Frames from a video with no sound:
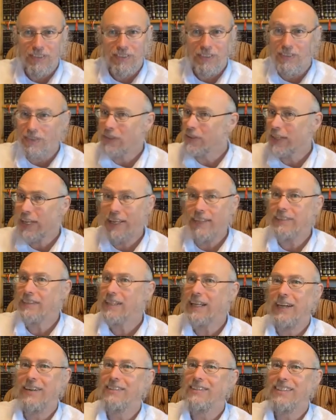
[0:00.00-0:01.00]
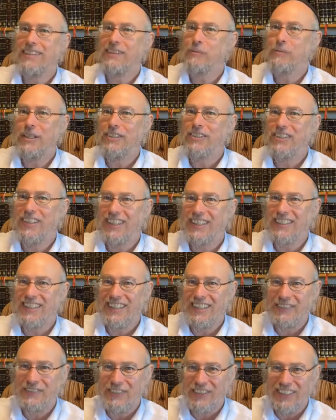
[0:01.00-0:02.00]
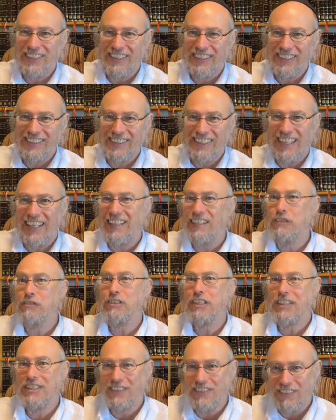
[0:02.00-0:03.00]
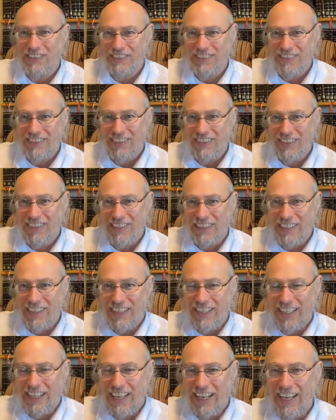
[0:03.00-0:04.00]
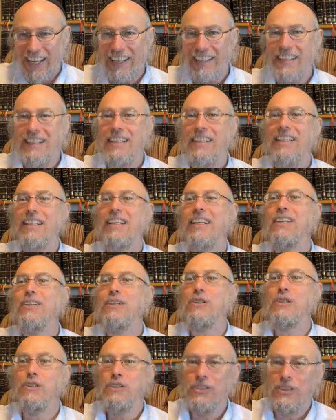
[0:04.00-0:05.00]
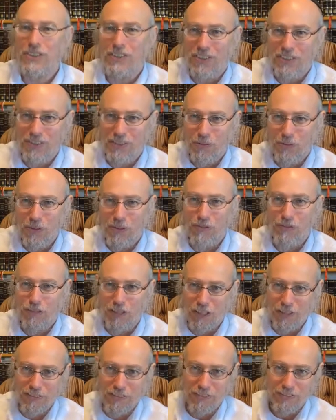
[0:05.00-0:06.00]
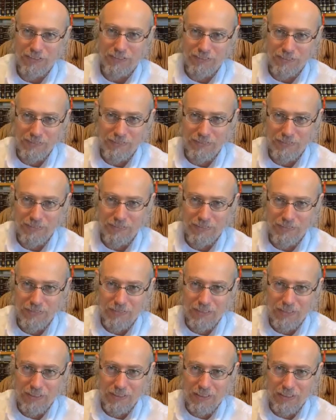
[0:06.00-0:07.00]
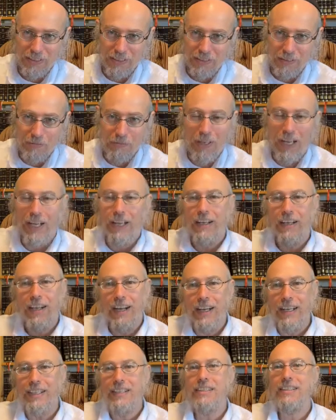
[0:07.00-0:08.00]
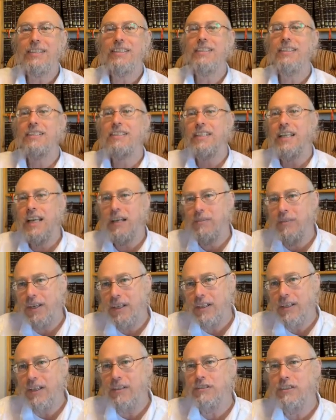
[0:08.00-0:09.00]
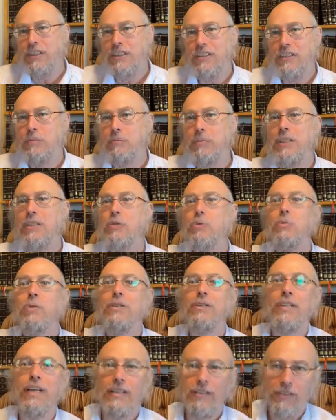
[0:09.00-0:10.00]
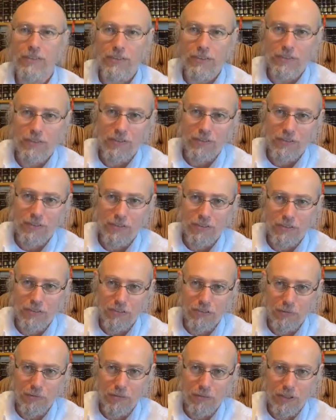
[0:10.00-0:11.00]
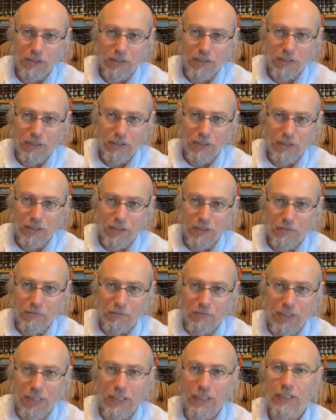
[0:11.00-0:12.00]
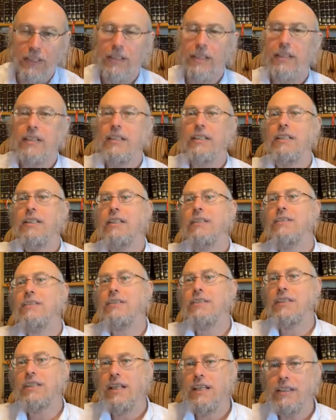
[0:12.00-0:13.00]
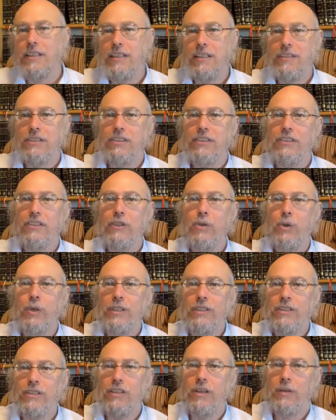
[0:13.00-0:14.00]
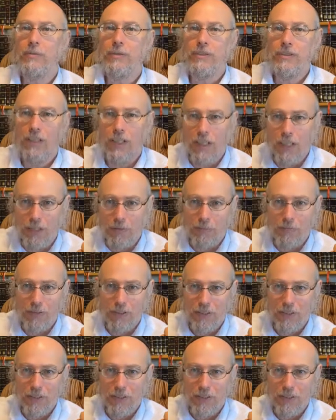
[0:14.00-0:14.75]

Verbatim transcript: you can't count on the patriarchs anymore to elevate you. And the hills will falter my kindness and my covenant of peace will not, says Hashem. Meaning, he's telling us there's going to come a time